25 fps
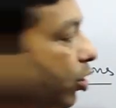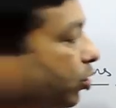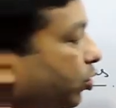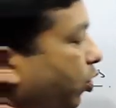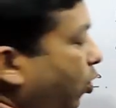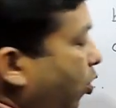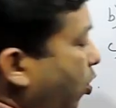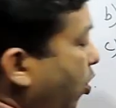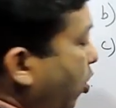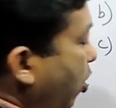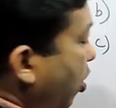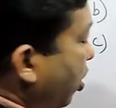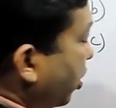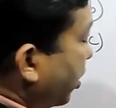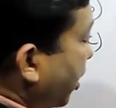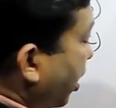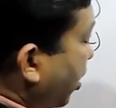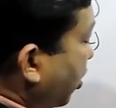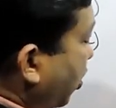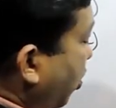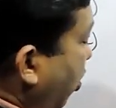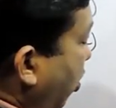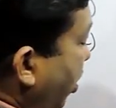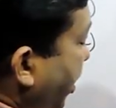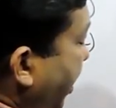So, the
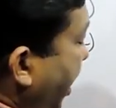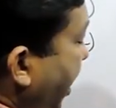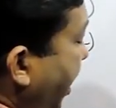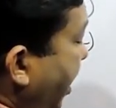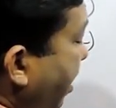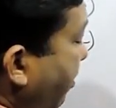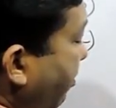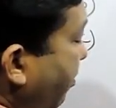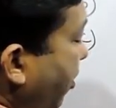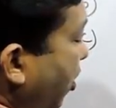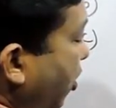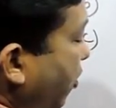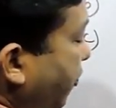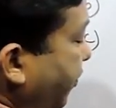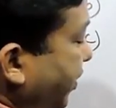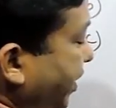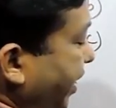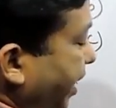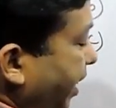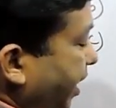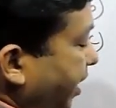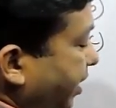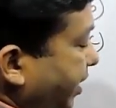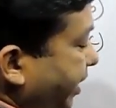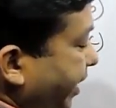total number of
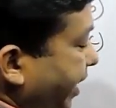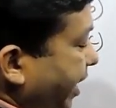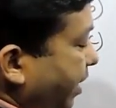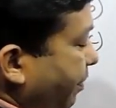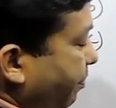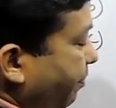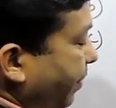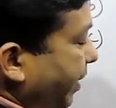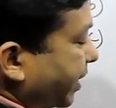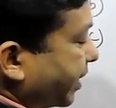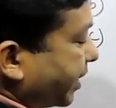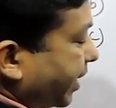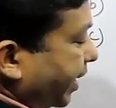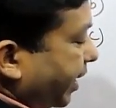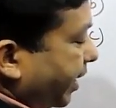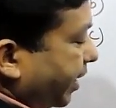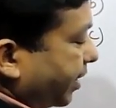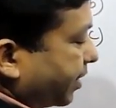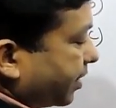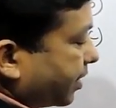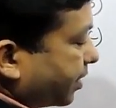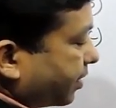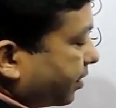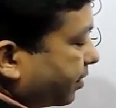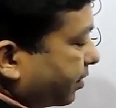shares he
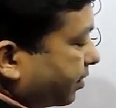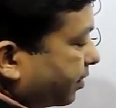purchased